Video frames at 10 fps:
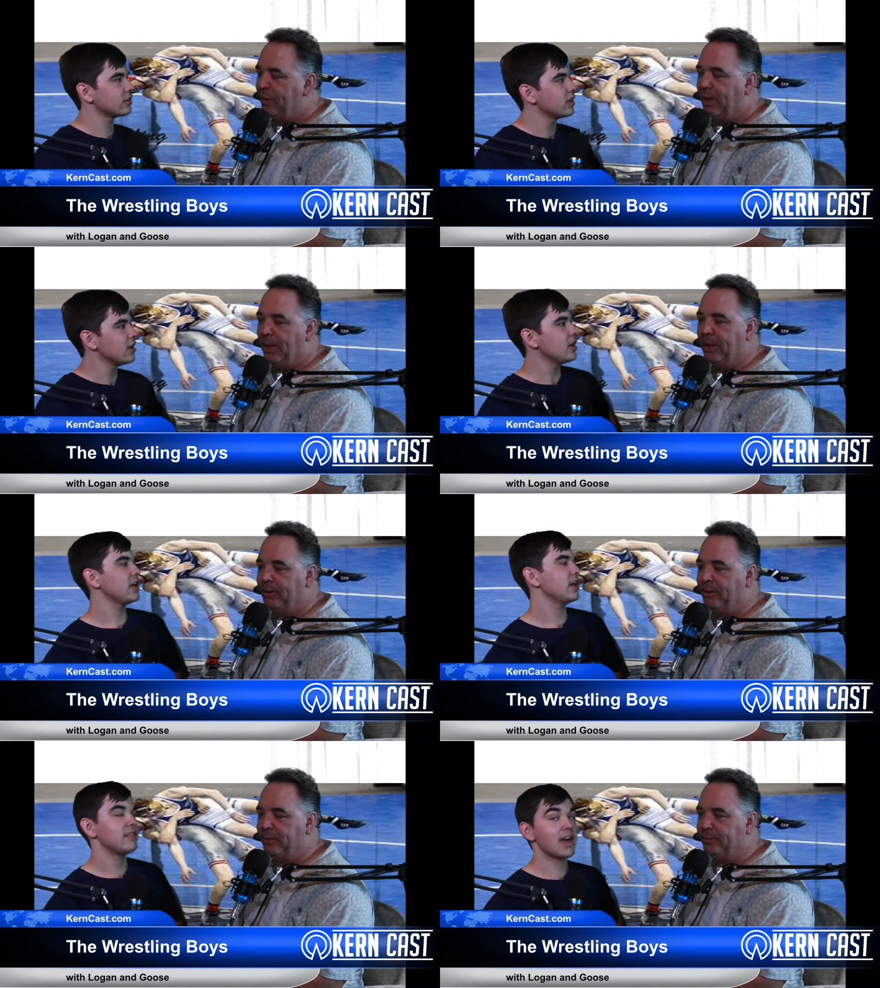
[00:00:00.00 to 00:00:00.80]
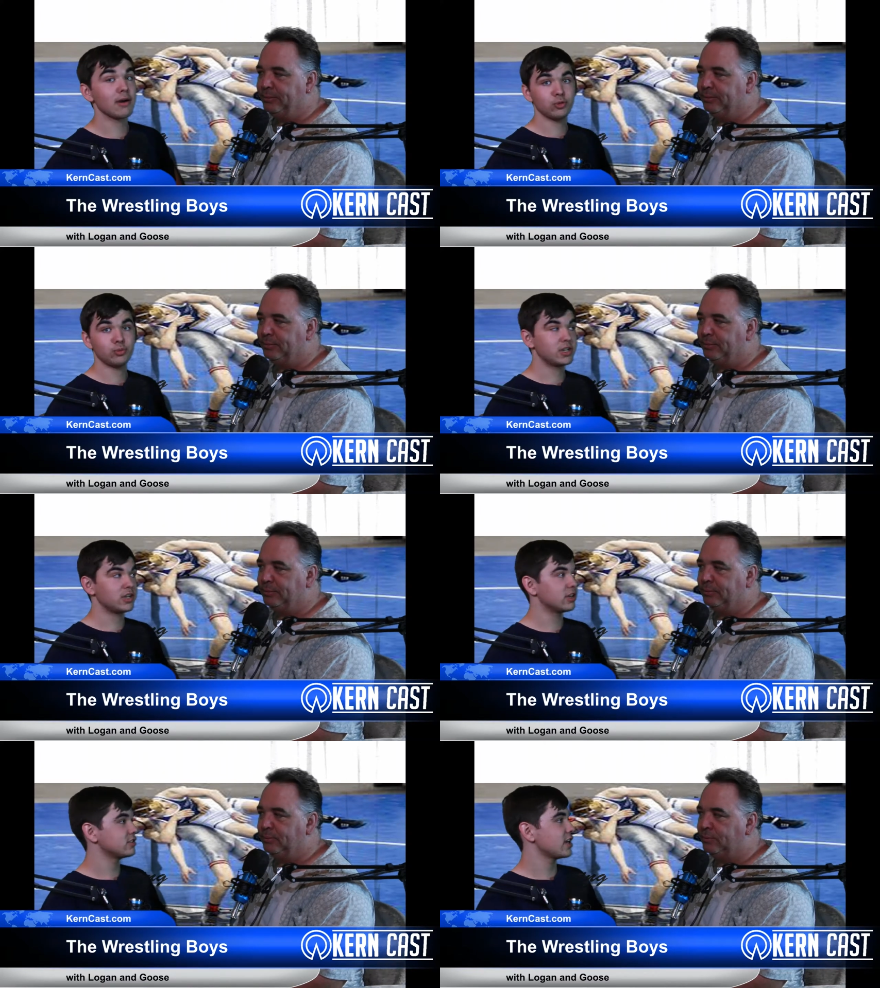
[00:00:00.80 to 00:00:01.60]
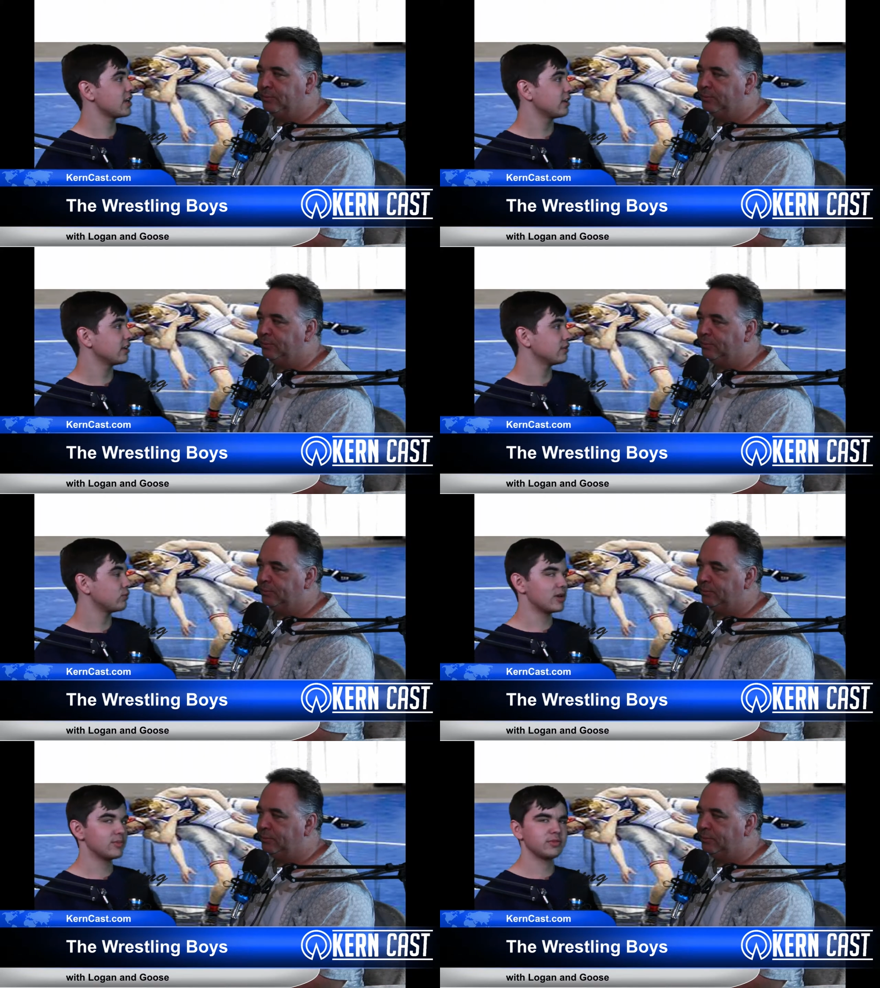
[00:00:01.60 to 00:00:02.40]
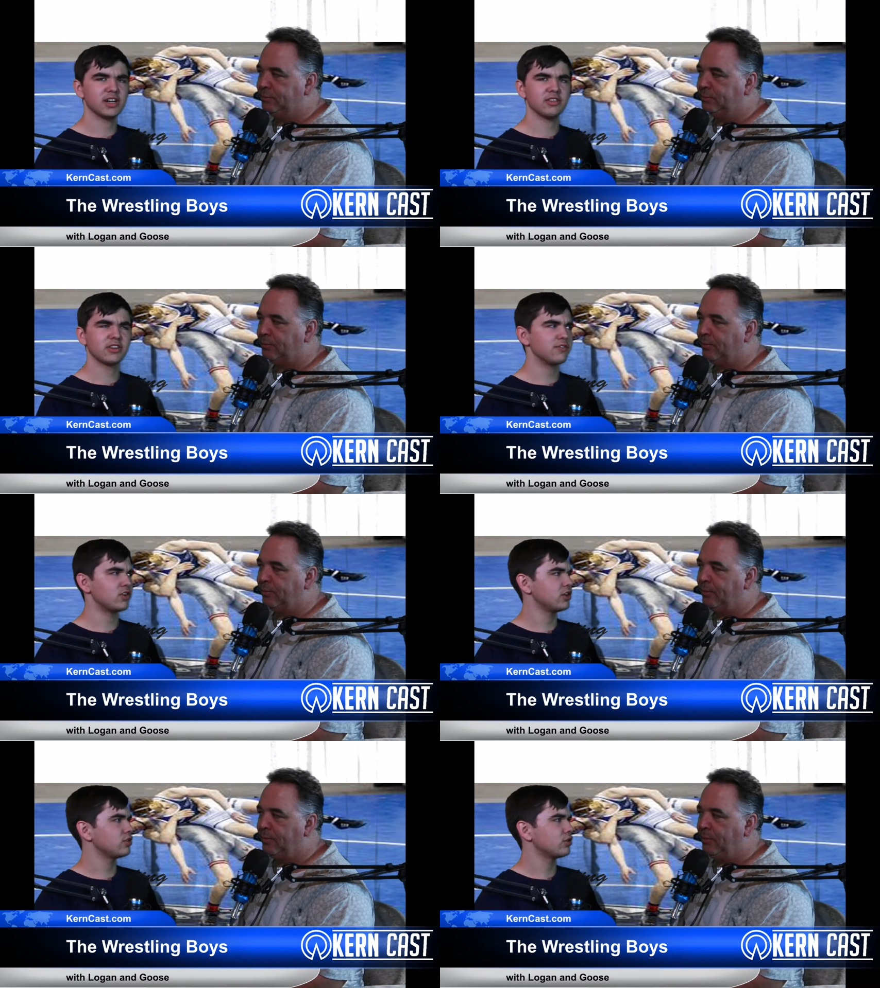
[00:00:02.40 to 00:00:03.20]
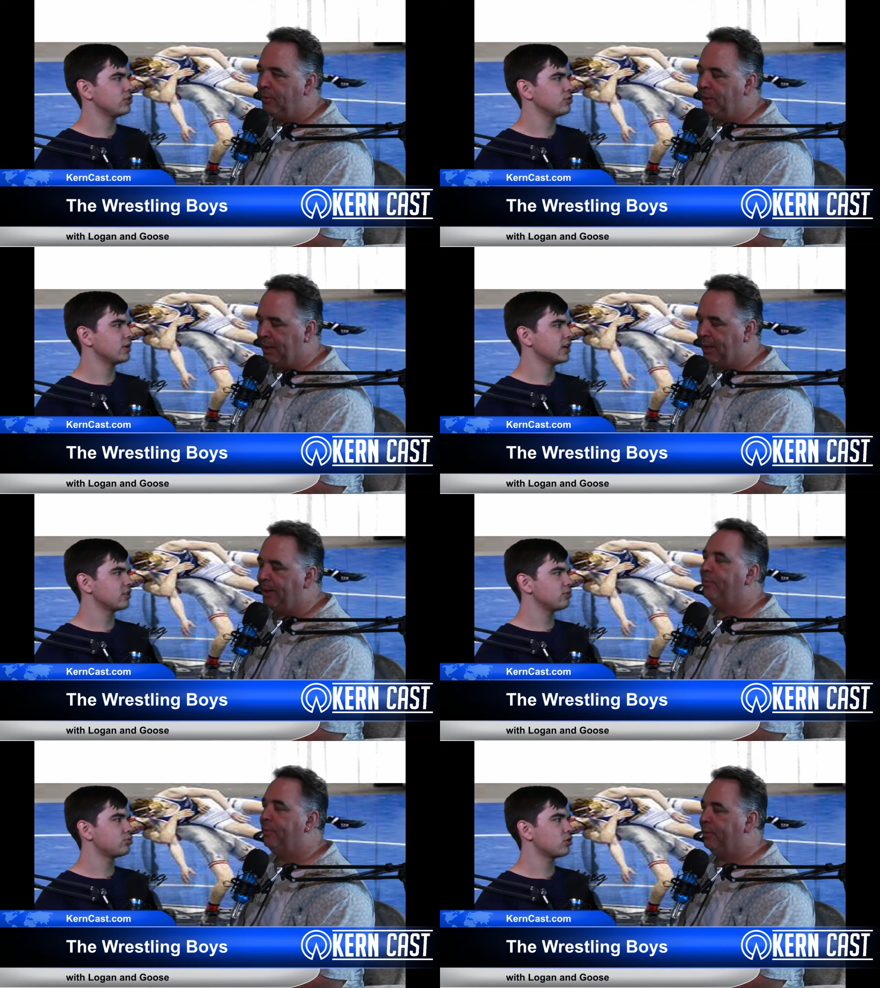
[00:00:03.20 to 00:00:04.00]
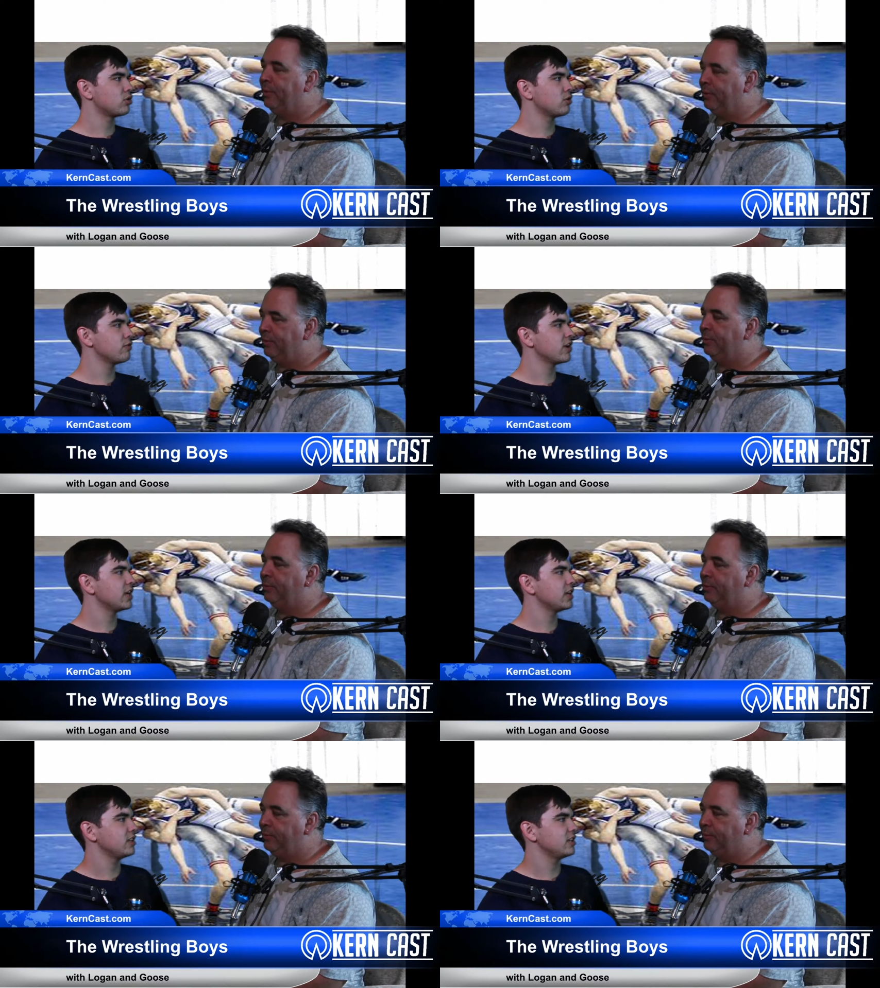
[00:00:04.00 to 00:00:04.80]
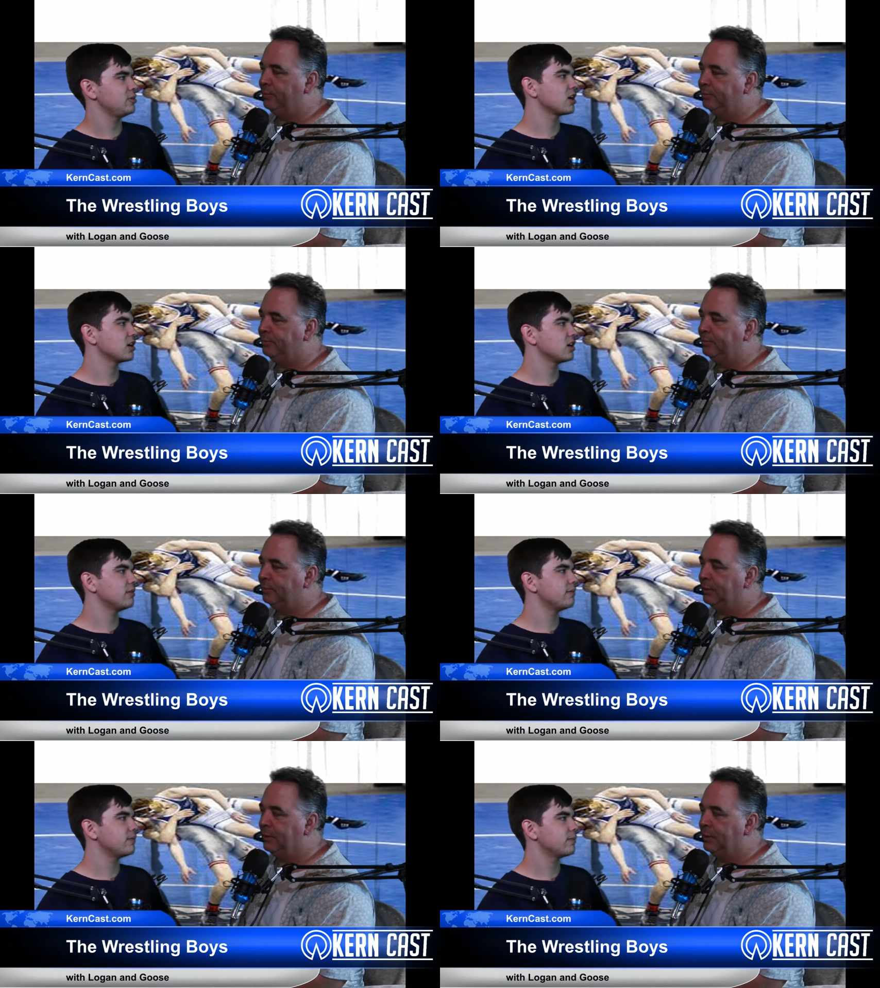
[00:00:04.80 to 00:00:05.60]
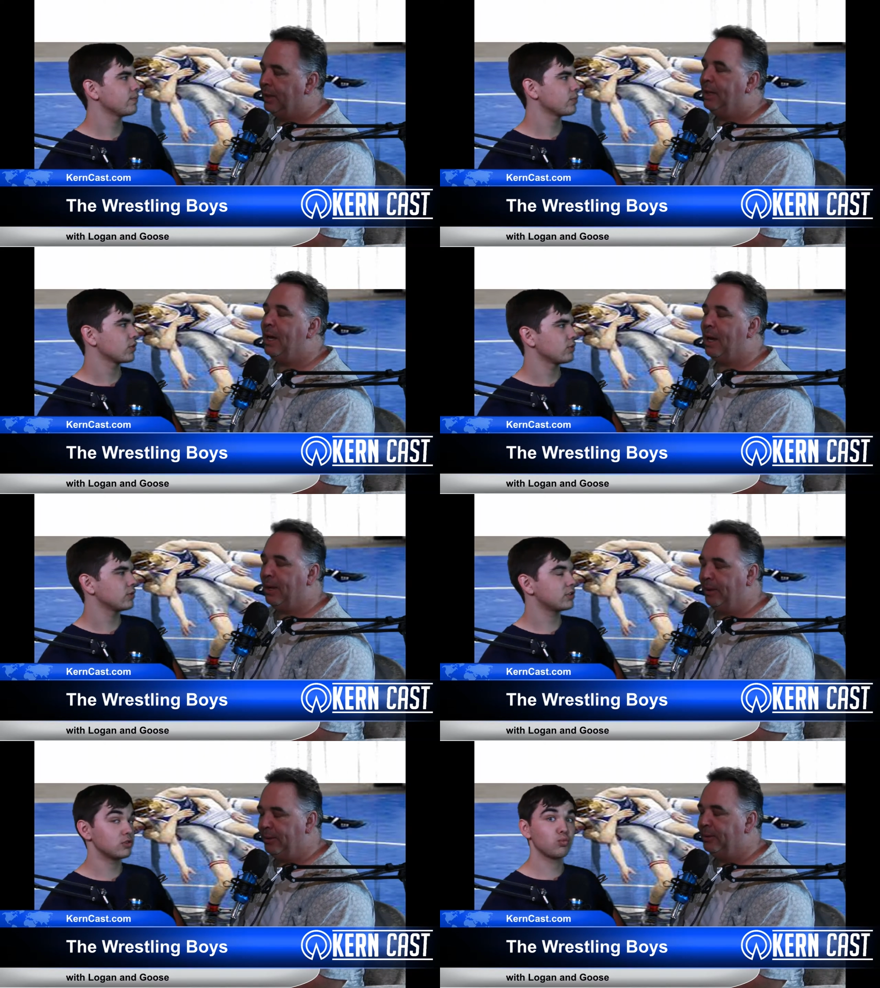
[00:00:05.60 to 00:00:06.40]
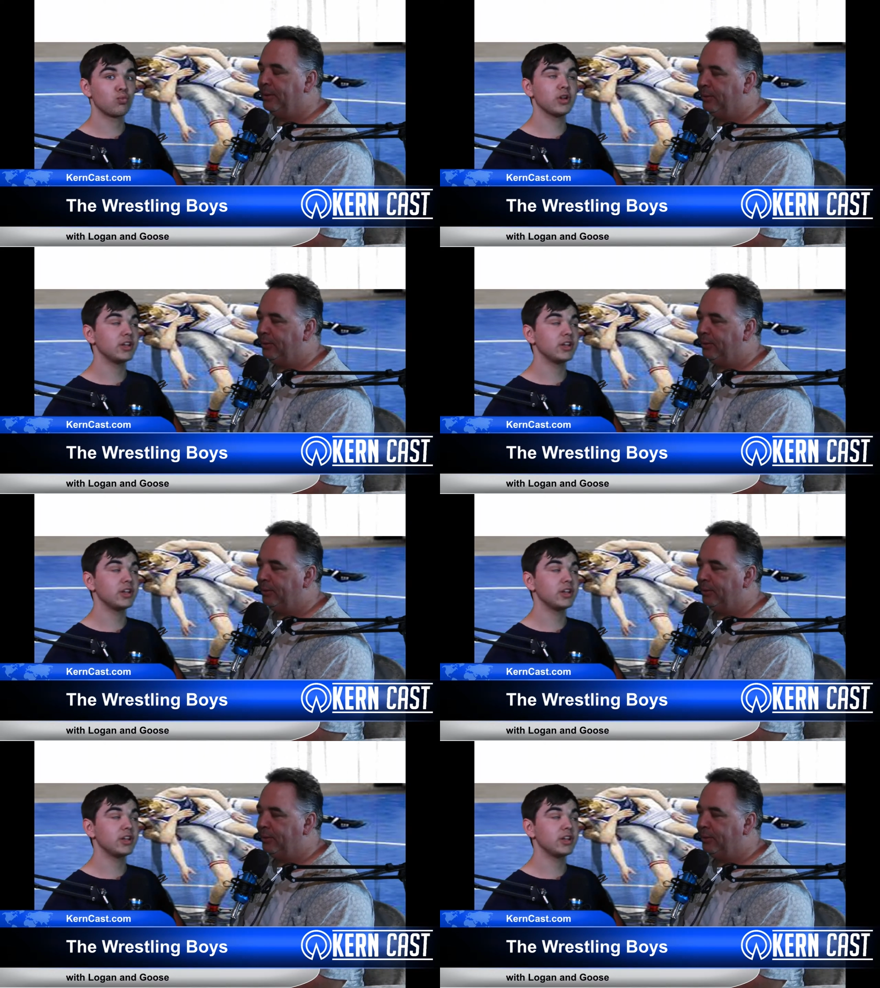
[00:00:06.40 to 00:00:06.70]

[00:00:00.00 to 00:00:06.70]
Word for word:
Speaker 1: And, and, uh, that was because of that website I think I've already told you about, yeah. the profightdb.com. Yeah. Which is a really